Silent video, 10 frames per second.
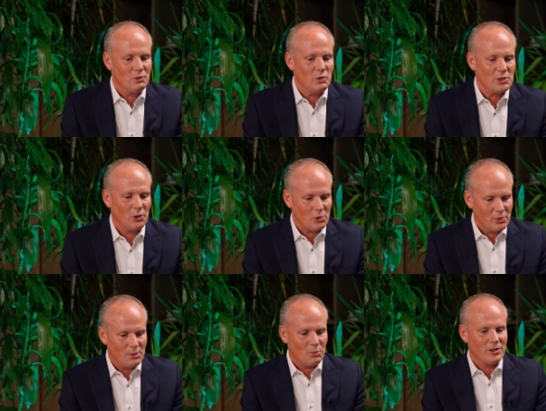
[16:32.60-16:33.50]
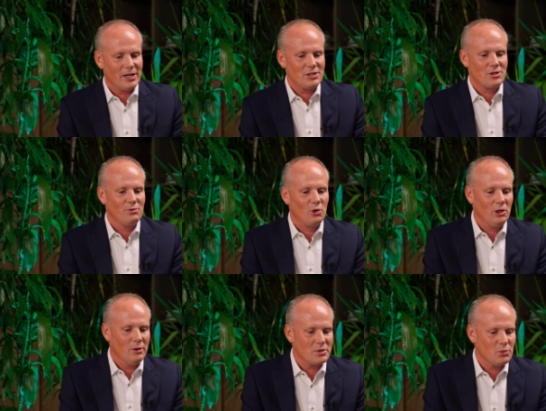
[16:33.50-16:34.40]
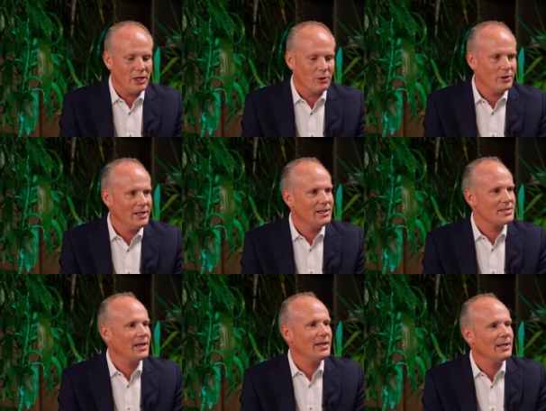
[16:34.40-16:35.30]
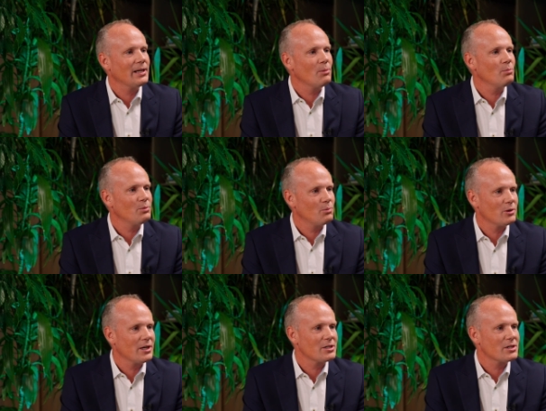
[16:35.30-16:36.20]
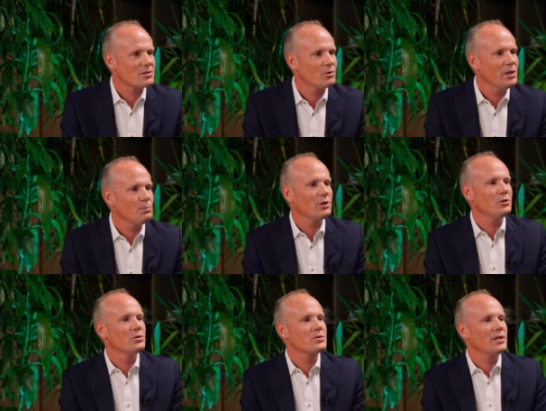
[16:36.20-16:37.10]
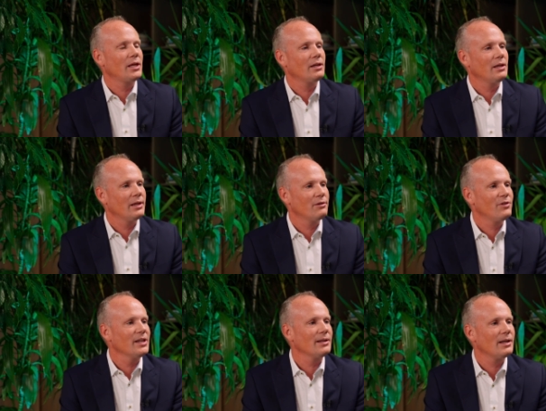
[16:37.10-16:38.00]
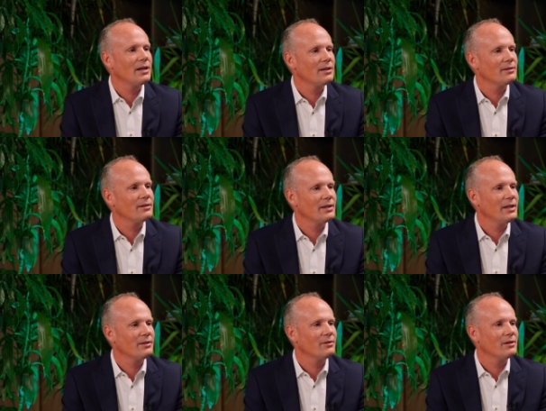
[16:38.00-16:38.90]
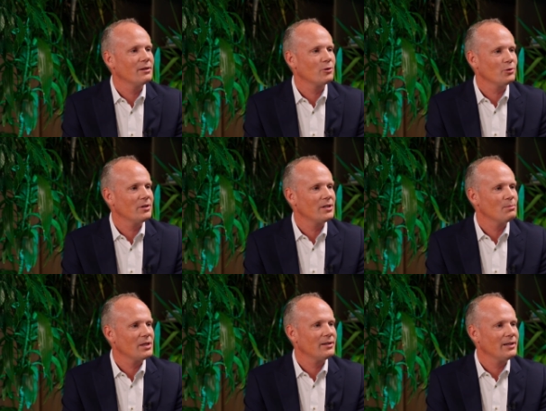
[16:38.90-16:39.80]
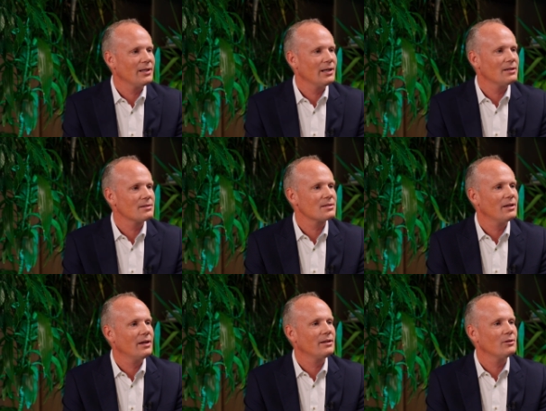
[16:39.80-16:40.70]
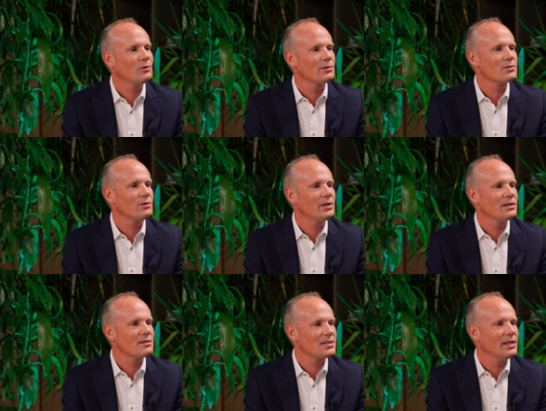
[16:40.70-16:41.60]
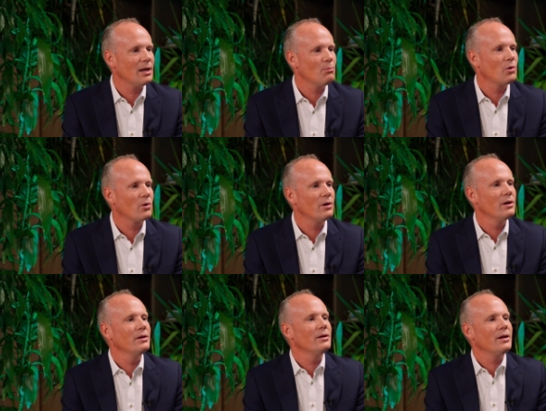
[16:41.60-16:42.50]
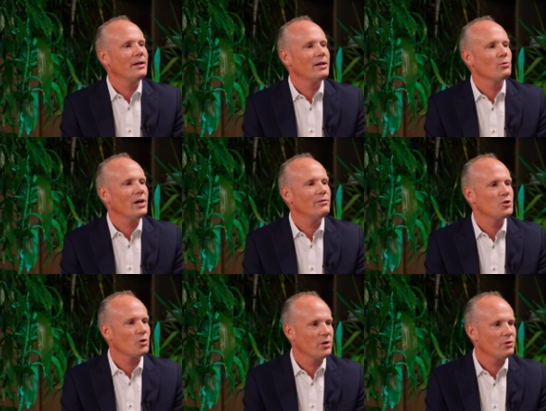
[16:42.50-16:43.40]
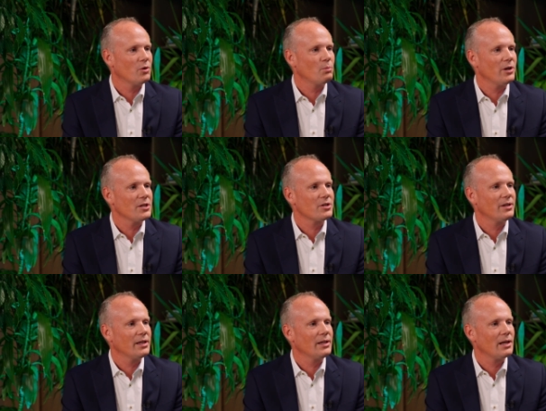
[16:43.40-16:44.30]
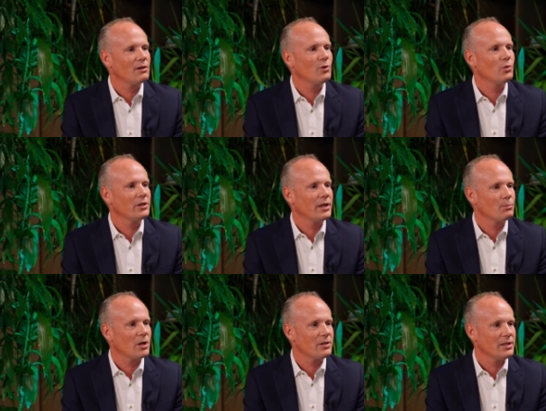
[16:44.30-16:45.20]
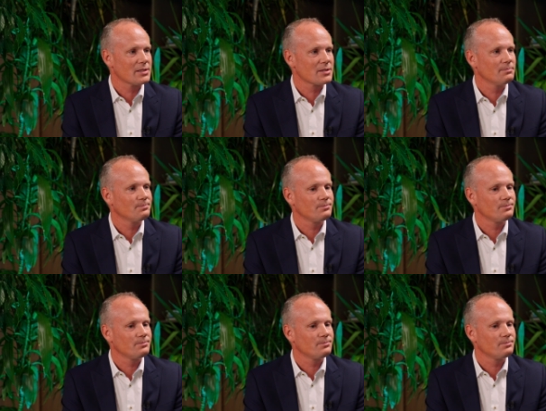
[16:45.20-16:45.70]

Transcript: if we start with the production volumes, we are really scaling up the production. So we produce in, in Finland, in uh, Rotterdam in the Netherlands, and also in Singapore. And then we have a joint operation in California, in Martinez.